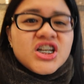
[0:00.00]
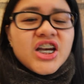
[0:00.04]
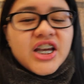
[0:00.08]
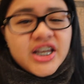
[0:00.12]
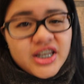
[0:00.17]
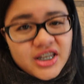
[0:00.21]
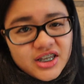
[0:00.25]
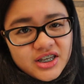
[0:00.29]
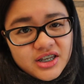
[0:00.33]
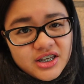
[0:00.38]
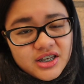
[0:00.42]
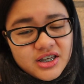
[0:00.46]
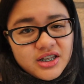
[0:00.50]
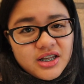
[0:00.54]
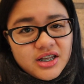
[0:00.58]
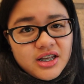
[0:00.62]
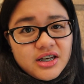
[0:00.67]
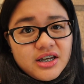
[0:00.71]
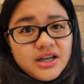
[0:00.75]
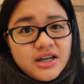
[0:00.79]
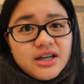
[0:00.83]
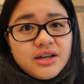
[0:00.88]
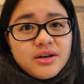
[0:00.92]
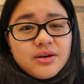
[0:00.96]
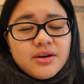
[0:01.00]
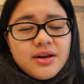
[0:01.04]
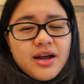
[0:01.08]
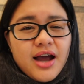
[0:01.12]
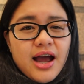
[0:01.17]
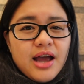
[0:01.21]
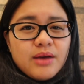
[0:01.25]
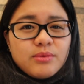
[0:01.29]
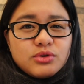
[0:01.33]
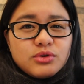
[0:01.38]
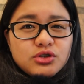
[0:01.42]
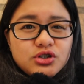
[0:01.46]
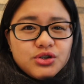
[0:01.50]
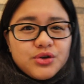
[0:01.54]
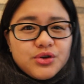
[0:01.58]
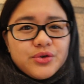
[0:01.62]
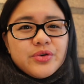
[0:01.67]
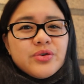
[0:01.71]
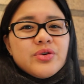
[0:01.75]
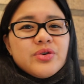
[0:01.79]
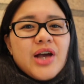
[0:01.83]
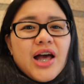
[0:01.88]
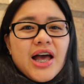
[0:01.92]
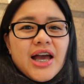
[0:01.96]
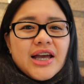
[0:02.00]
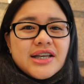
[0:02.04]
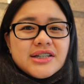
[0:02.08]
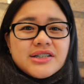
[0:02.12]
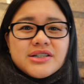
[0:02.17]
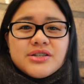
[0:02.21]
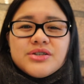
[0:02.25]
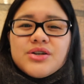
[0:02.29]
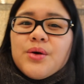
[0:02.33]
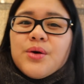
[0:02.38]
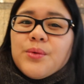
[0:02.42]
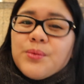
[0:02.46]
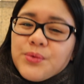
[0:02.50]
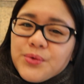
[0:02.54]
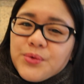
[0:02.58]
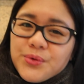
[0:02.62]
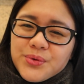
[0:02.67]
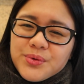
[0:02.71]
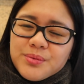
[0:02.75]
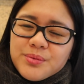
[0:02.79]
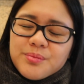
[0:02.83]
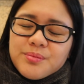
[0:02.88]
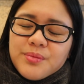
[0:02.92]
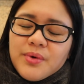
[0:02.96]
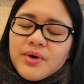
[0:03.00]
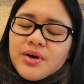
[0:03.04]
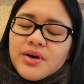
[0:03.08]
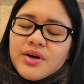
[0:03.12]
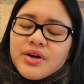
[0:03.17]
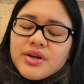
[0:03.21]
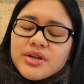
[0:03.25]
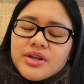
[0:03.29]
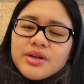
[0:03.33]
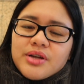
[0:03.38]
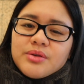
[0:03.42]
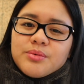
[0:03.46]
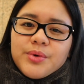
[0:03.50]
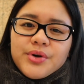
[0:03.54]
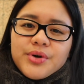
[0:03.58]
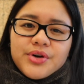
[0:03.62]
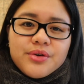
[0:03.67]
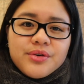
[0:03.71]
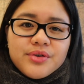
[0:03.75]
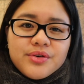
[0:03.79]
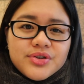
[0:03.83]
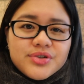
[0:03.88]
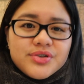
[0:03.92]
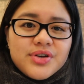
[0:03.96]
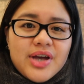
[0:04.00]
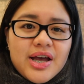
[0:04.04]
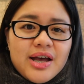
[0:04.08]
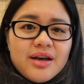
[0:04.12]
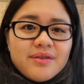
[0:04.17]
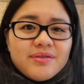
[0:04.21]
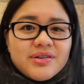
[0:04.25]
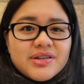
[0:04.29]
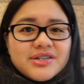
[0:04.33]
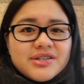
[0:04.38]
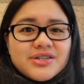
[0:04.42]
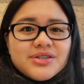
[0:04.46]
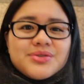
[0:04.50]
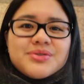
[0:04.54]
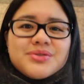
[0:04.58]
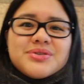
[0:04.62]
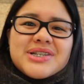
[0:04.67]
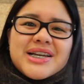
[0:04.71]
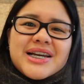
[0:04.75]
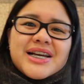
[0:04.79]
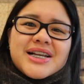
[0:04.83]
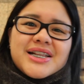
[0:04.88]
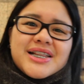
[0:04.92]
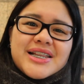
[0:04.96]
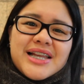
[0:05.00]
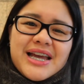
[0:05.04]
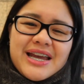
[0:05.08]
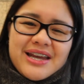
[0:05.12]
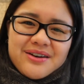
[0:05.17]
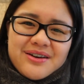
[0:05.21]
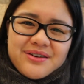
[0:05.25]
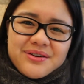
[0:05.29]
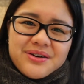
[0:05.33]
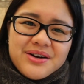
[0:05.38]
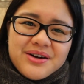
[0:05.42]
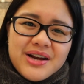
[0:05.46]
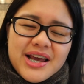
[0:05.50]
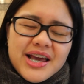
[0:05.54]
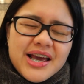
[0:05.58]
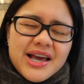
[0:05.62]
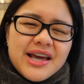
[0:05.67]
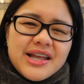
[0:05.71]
check in, and then I will show you guys the room that we're going to have at this hotel later,